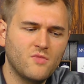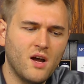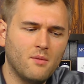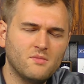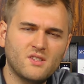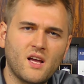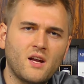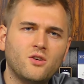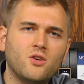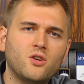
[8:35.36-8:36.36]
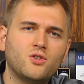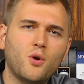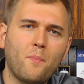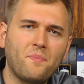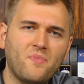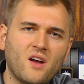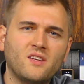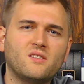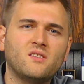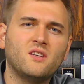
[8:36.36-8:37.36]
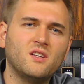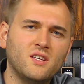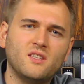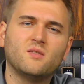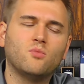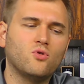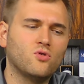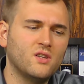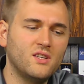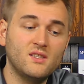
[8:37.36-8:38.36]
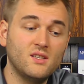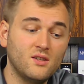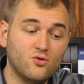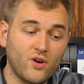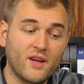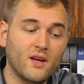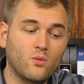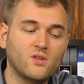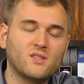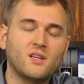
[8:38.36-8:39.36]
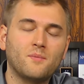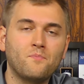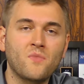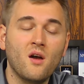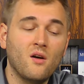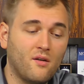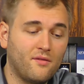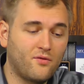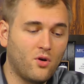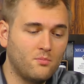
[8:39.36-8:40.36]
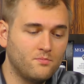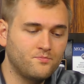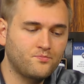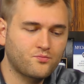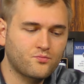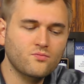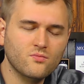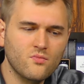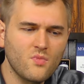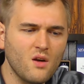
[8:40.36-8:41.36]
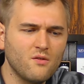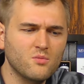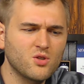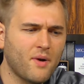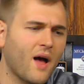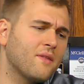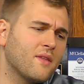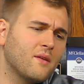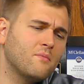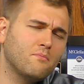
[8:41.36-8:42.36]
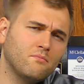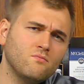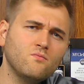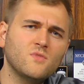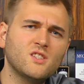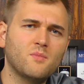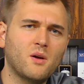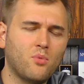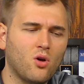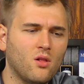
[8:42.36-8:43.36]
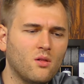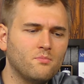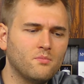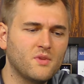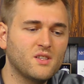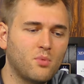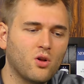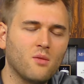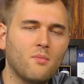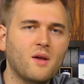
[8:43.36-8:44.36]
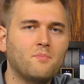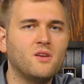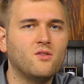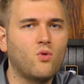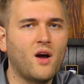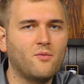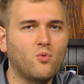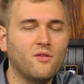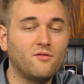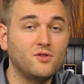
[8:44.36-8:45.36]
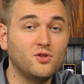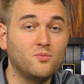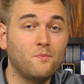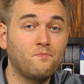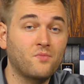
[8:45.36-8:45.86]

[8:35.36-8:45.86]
yeah, standard, nicely easable, easy drinking whiskey from from Japan, then mm, this might bottle this bottle might be the right one for you.